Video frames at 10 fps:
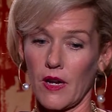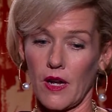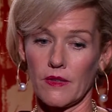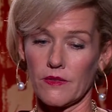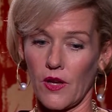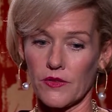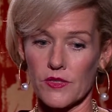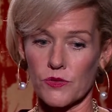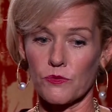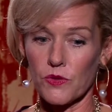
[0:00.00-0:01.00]
and I thought
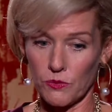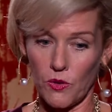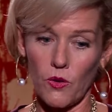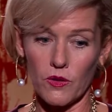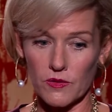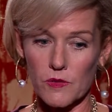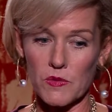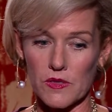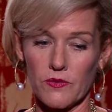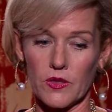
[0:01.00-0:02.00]
this, the role
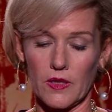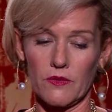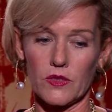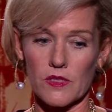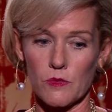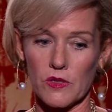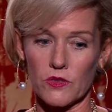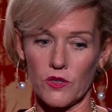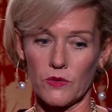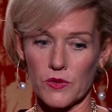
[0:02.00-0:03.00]
specifically of Elizabeth
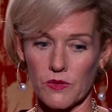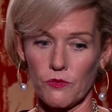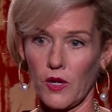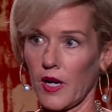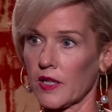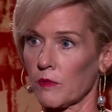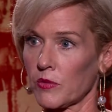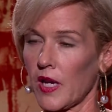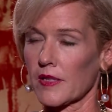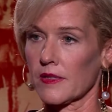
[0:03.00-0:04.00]
Turner was a very
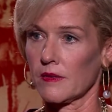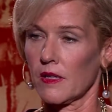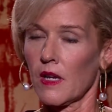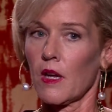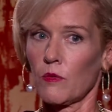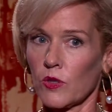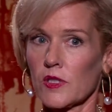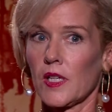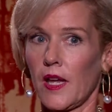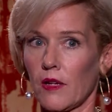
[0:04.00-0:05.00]
complex and
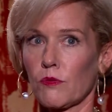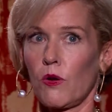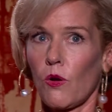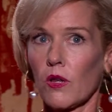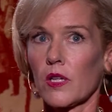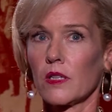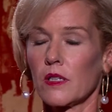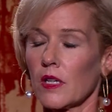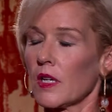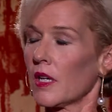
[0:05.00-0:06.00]
multi-layered role, and